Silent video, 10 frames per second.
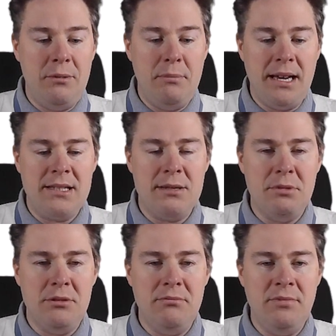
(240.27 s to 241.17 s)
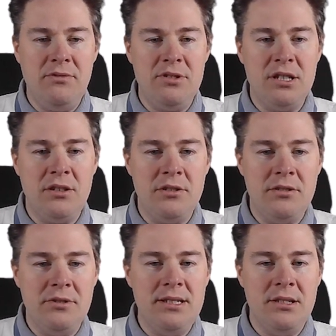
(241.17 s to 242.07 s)
maximum for
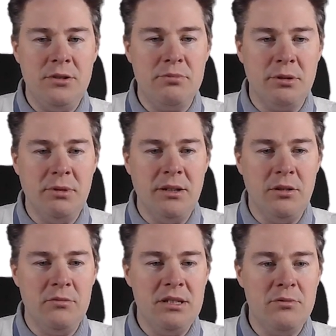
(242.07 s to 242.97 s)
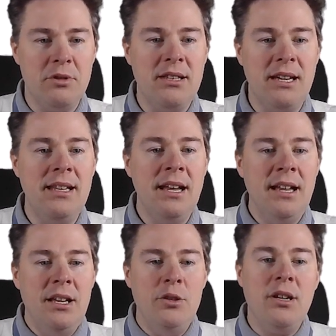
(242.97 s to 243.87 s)
security reason. You probably always want that.
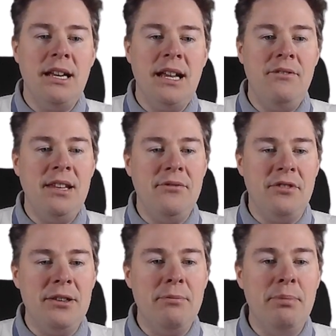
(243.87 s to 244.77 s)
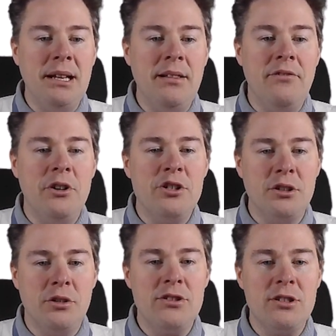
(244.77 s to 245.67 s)
You can have different build
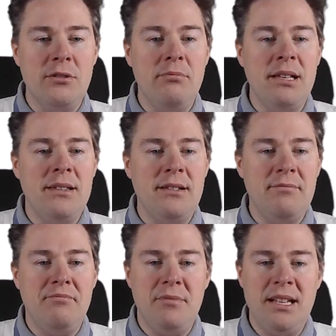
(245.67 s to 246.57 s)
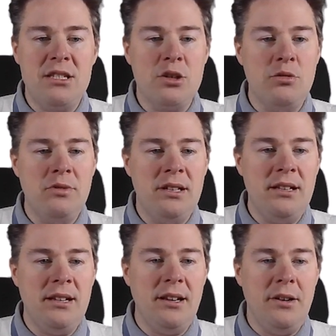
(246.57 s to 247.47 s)
version also, but let's go with
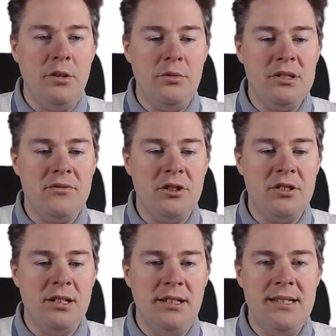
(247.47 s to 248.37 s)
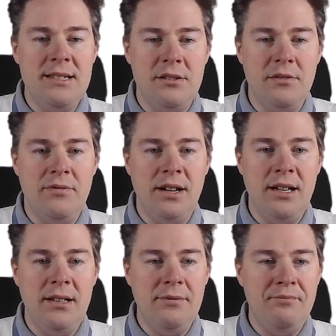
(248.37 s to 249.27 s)
the OS version, easier to
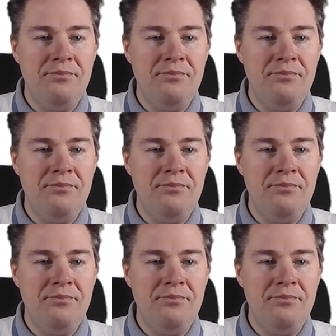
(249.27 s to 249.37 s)
find.